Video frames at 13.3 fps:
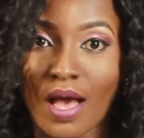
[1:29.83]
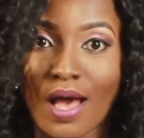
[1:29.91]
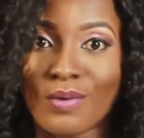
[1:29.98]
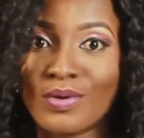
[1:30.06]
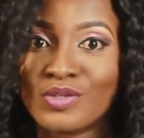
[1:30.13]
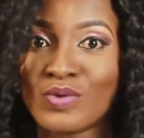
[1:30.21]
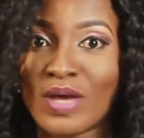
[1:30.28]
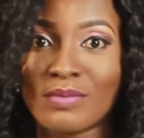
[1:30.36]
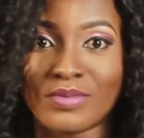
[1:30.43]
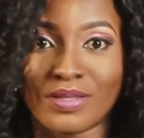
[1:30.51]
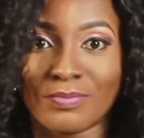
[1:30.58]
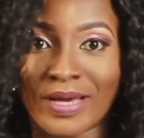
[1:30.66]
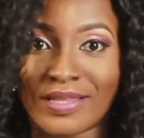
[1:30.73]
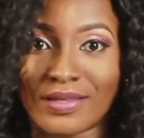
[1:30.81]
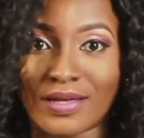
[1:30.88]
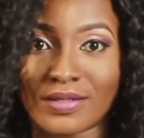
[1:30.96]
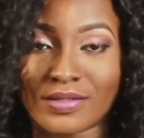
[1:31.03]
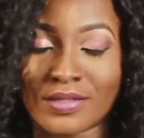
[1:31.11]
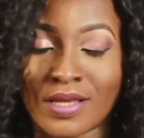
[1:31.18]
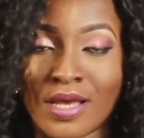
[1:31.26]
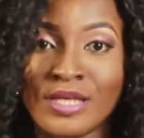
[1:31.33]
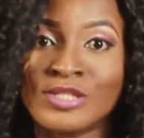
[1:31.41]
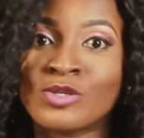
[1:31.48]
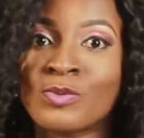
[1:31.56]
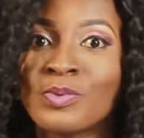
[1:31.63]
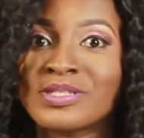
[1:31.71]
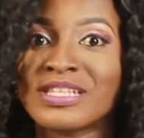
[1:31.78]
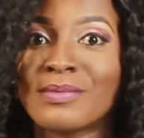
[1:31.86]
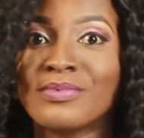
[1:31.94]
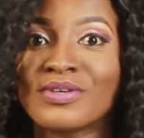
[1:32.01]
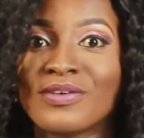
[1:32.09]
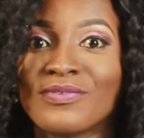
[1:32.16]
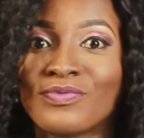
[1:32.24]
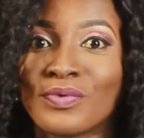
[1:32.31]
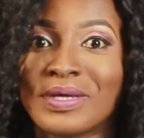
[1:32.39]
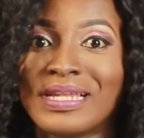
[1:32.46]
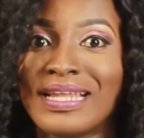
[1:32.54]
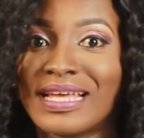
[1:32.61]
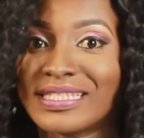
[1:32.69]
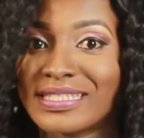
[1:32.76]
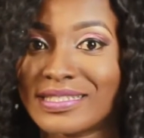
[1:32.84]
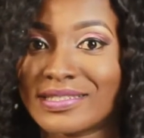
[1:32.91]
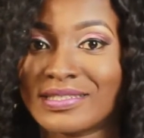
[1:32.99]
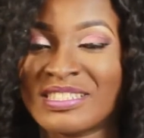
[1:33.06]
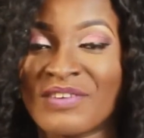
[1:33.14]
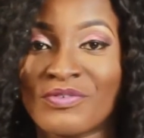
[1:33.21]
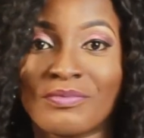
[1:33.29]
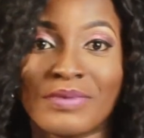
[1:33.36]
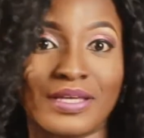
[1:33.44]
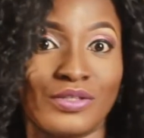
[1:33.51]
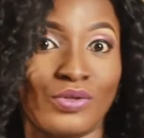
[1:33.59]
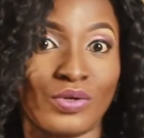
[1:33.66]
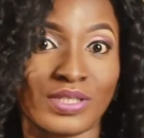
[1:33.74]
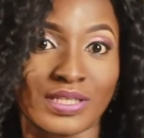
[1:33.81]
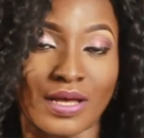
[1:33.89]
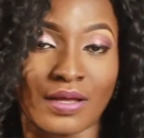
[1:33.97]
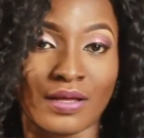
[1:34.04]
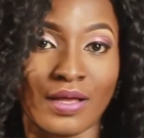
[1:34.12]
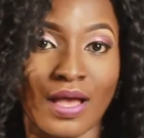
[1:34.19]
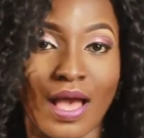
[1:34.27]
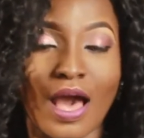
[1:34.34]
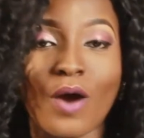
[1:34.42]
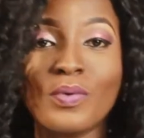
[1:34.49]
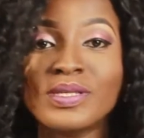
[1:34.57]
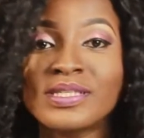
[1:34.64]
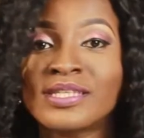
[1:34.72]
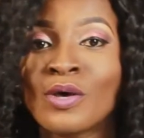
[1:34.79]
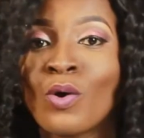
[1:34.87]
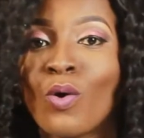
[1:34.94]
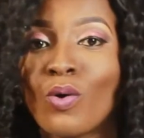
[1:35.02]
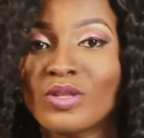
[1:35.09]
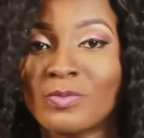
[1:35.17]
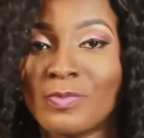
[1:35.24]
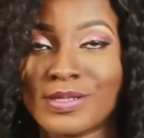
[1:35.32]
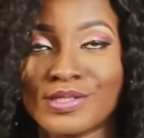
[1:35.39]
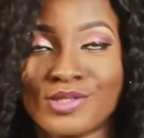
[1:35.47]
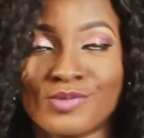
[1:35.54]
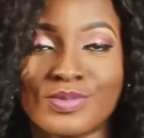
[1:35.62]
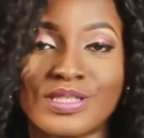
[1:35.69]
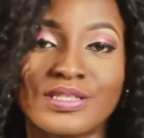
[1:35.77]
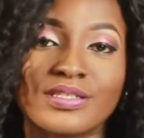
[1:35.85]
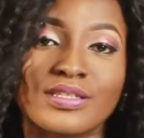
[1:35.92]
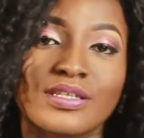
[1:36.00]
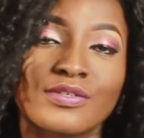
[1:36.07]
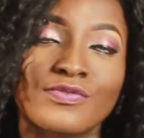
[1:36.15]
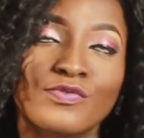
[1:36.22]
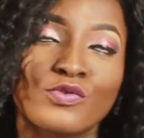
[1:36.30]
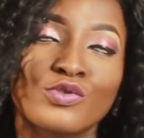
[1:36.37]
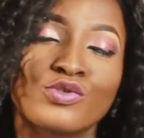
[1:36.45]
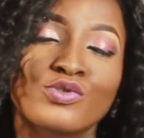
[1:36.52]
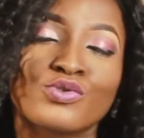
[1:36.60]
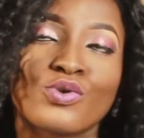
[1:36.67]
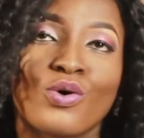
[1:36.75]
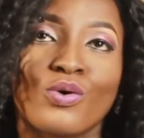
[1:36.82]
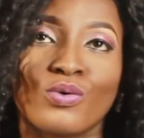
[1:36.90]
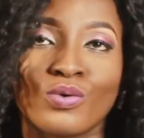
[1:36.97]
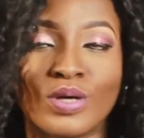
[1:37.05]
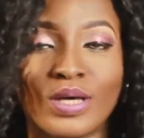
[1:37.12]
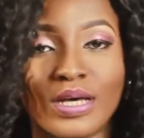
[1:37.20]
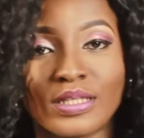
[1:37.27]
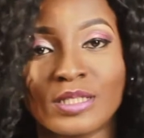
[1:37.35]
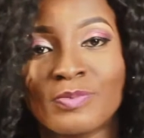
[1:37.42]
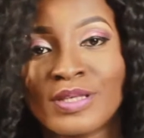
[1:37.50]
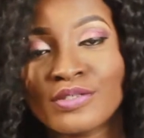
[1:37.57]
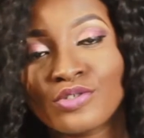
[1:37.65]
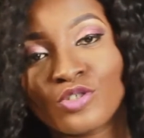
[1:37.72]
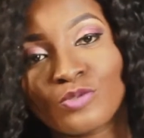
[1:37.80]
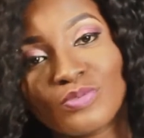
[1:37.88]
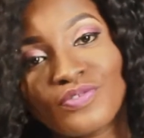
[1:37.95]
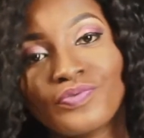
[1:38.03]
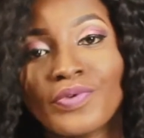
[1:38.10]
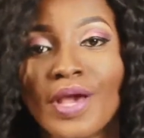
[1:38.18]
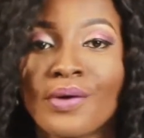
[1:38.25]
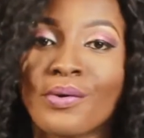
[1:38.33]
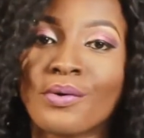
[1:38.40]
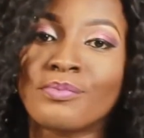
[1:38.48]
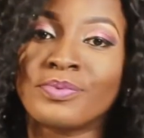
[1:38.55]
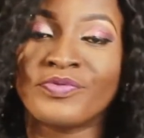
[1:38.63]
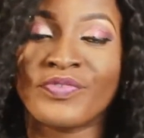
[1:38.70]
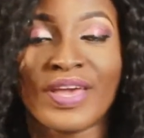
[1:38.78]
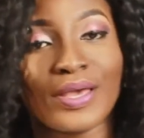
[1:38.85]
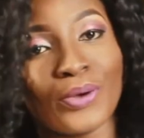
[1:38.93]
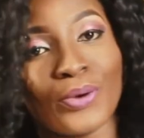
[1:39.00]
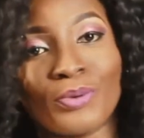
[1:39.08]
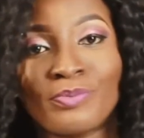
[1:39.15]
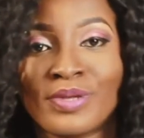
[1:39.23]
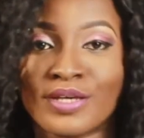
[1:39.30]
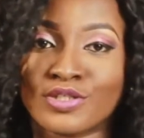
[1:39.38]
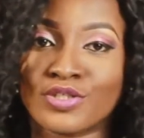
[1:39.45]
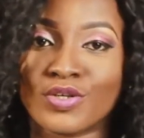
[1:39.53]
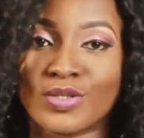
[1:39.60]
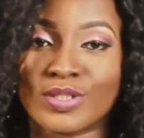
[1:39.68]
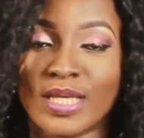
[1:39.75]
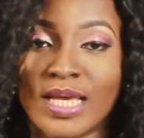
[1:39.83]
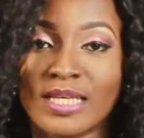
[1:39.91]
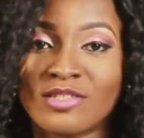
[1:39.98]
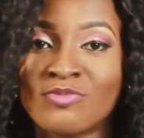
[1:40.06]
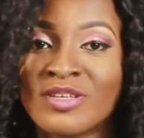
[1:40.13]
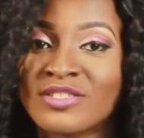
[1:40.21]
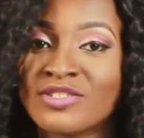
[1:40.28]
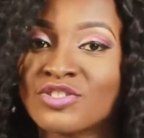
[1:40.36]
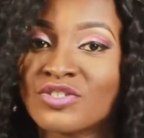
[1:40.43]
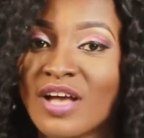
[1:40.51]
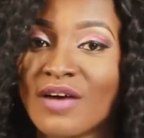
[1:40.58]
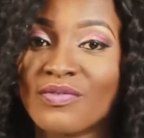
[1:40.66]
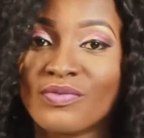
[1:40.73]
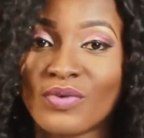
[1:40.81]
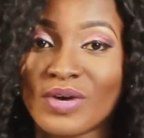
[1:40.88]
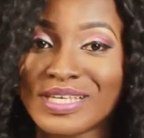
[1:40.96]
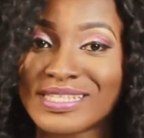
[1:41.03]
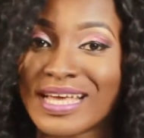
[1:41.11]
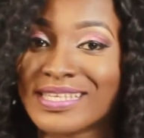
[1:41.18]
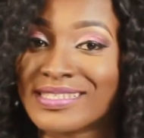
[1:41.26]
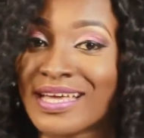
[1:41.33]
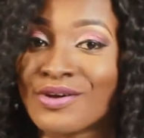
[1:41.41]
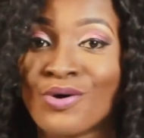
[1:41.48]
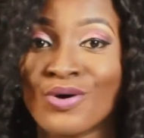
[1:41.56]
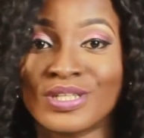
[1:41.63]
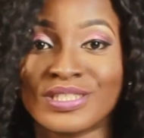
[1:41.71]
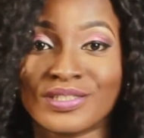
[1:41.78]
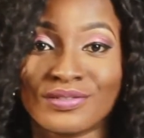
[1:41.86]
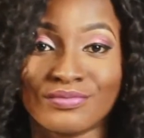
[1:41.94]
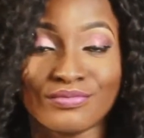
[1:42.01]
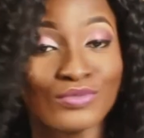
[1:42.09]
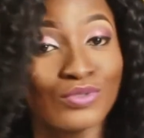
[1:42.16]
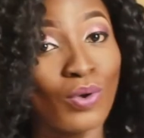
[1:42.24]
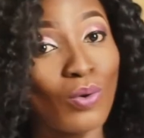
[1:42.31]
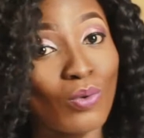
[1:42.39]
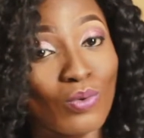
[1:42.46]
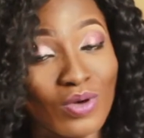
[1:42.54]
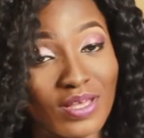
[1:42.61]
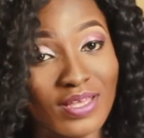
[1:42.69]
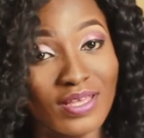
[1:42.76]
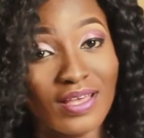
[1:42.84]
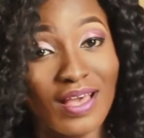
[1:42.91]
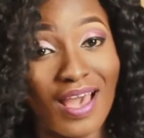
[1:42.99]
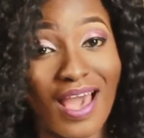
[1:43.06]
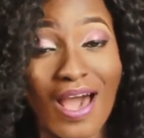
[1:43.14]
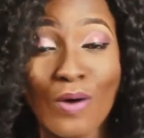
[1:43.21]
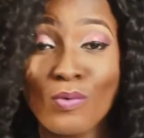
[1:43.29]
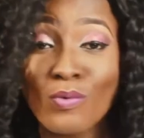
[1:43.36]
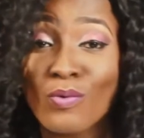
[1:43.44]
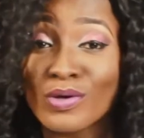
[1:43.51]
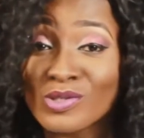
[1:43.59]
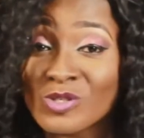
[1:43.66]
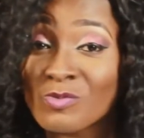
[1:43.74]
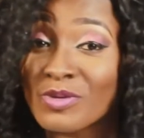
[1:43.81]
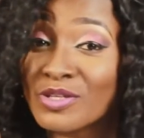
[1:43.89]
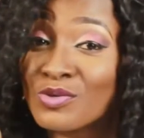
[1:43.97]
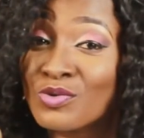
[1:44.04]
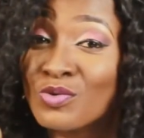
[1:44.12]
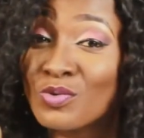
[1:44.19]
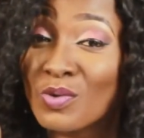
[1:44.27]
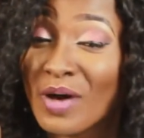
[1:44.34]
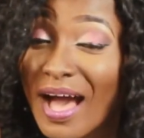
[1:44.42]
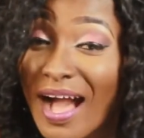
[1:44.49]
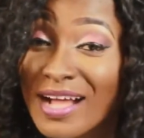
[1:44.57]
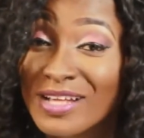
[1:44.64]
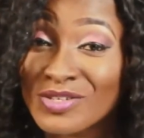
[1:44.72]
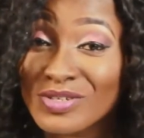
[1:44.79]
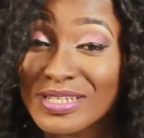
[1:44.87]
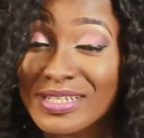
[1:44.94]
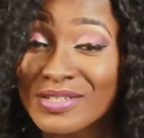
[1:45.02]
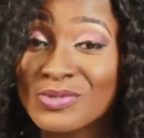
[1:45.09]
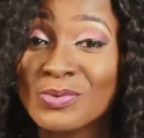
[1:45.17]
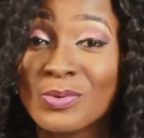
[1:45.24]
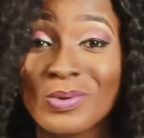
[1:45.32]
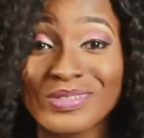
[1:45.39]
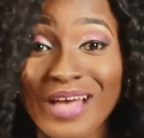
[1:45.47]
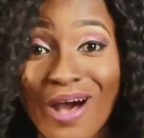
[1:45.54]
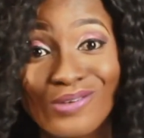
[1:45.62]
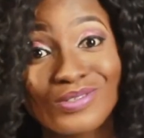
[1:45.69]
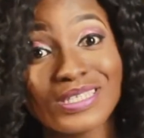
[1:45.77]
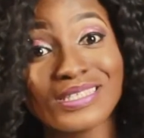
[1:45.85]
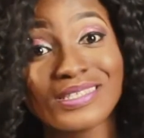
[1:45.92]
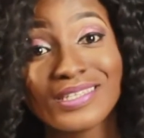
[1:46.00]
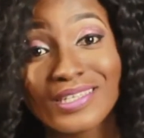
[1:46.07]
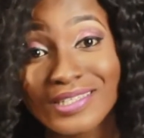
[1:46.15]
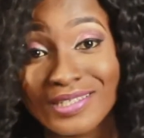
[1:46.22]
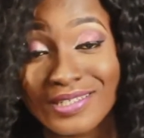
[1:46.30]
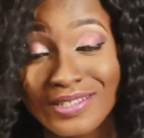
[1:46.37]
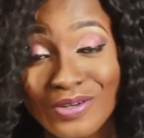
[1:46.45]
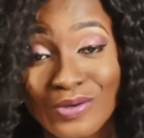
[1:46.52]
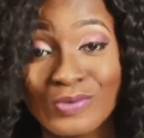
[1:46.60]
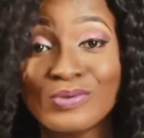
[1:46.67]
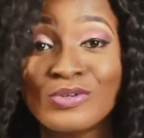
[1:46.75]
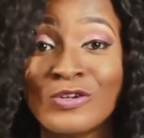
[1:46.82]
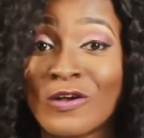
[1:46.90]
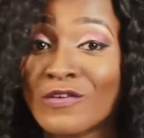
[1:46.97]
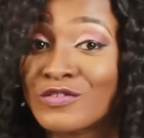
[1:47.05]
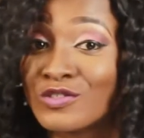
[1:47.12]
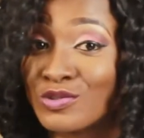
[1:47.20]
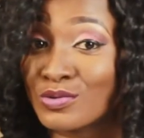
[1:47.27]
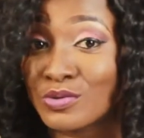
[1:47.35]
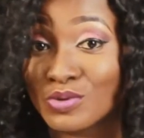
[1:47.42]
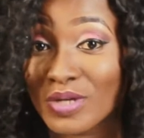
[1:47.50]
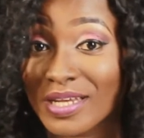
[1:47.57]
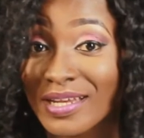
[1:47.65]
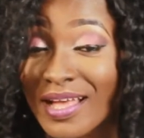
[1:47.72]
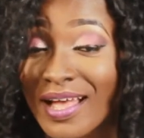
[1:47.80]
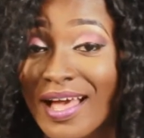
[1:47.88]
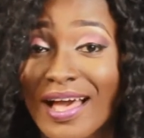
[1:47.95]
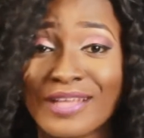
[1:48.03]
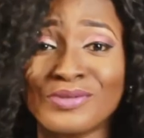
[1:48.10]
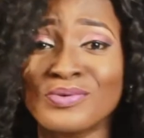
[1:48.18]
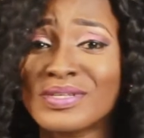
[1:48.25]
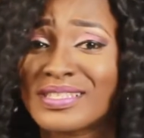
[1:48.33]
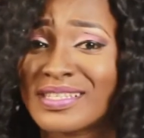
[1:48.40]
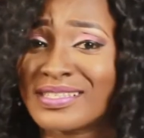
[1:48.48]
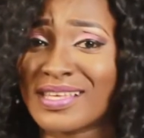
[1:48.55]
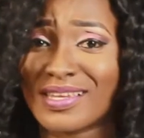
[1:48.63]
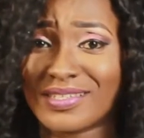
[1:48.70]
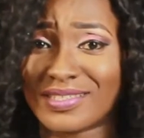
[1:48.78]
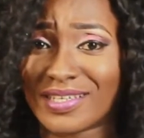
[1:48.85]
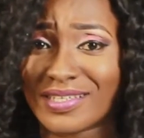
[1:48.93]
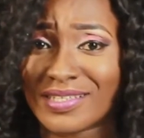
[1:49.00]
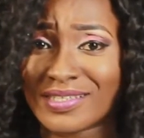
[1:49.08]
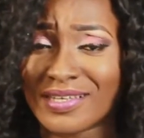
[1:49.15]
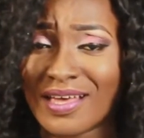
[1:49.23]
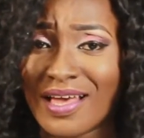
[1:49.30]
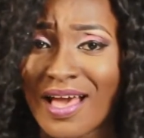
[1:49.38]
And what do I mean by that? Supposing I'm looking for a lesson teacher for my daughter, I won't say, oh, the person should be 6 foot tall, the person should be fair in complexion, the person should have voice that is like honey. No, I want somebody who actually knows how to teach, who loves children, and who is intelligent.